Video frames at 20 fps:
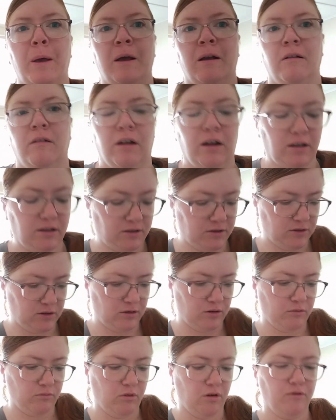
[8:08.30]
Right,
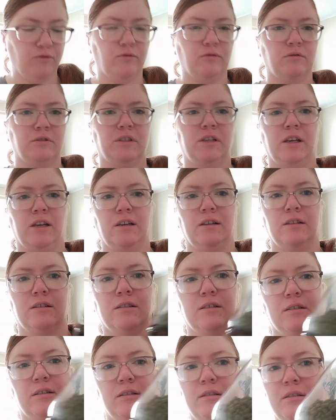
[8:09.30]
so Waffles
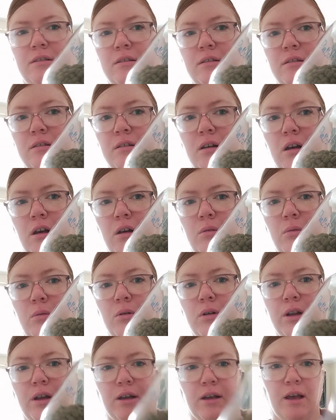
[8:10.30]
gets a
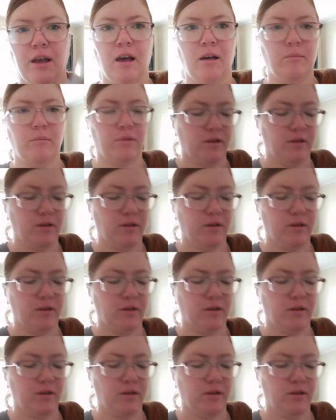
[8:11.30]
1/4 cup